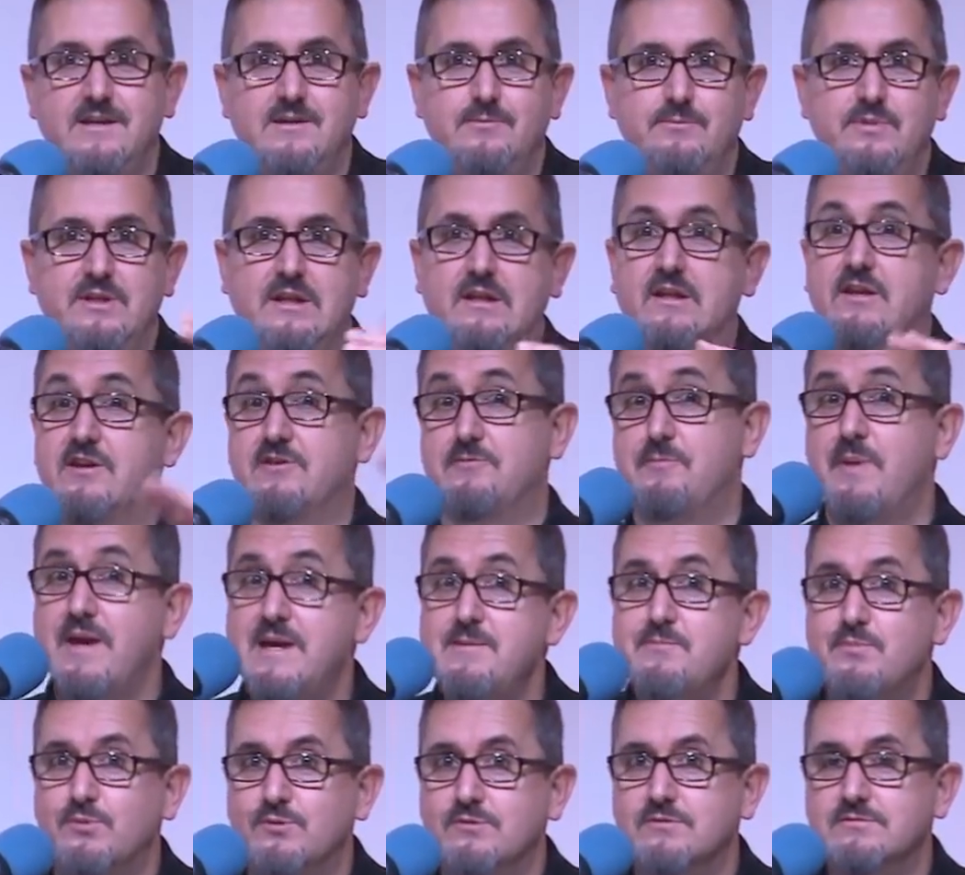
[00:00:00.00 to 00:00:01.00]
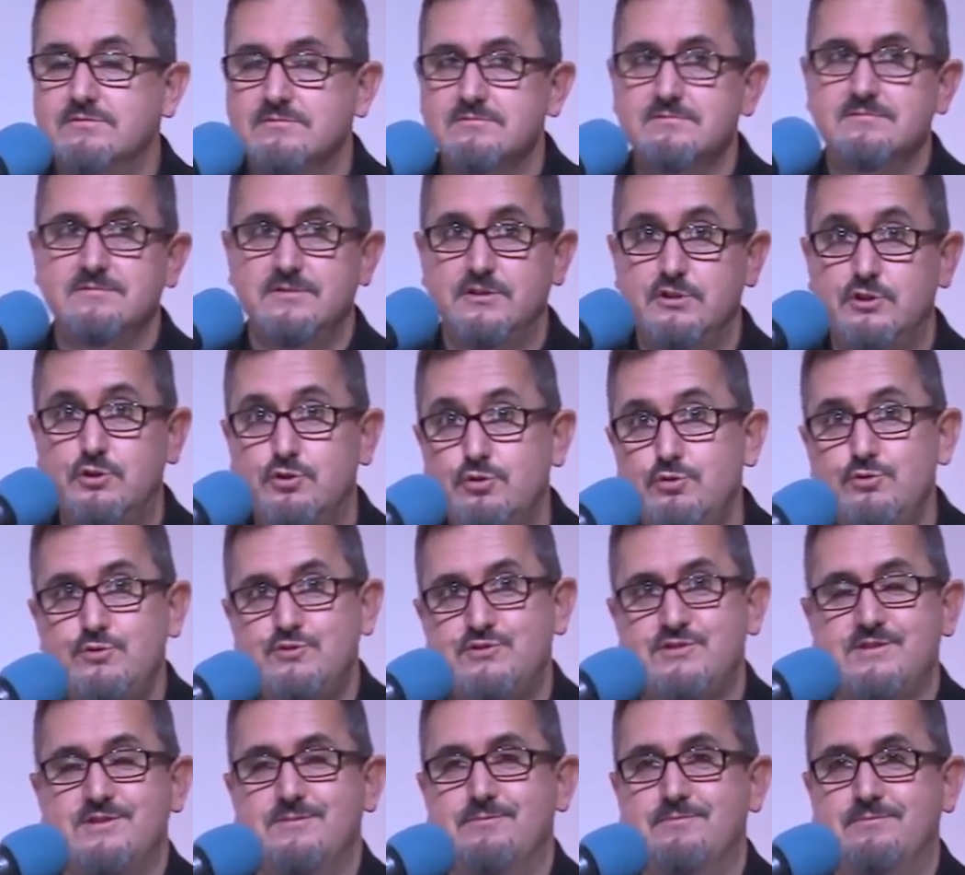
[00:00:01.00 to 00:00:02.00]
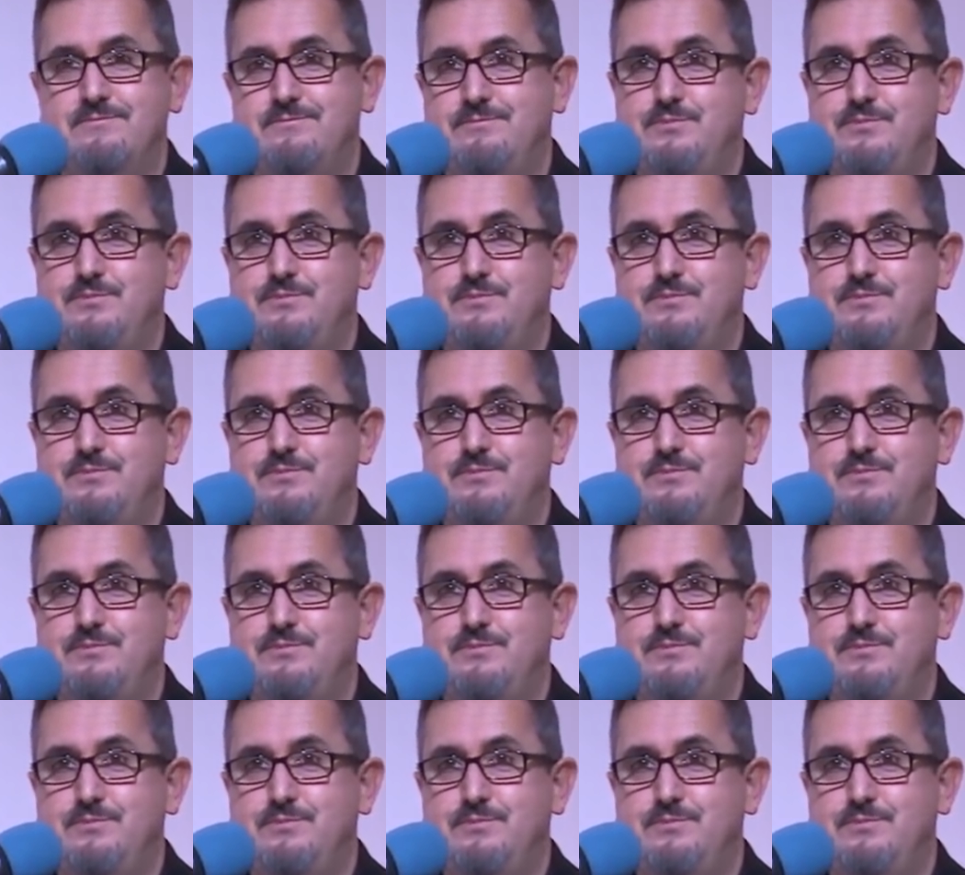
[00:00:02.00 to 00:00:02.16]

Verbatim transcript: but a lot of people use the